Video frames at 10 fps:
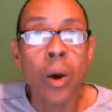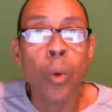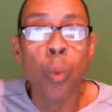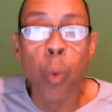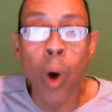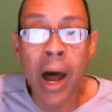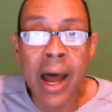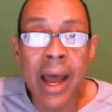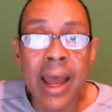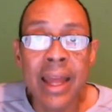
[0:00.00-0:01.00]

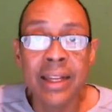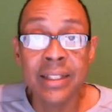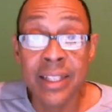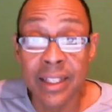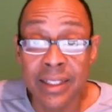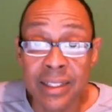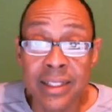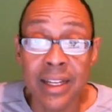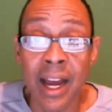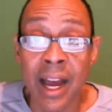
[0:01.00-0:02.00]
why
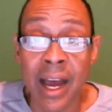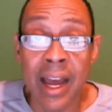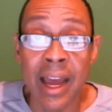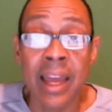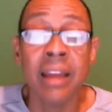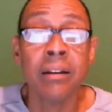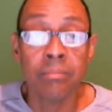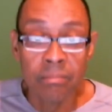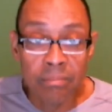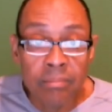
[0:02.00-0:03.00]
didn't I
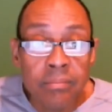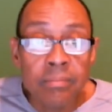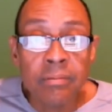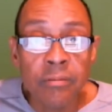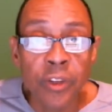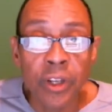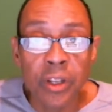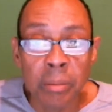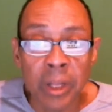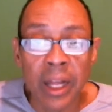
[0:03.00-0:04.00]
fill
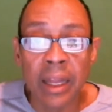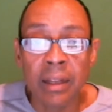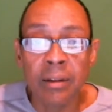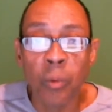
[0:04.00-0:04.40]
in the blank?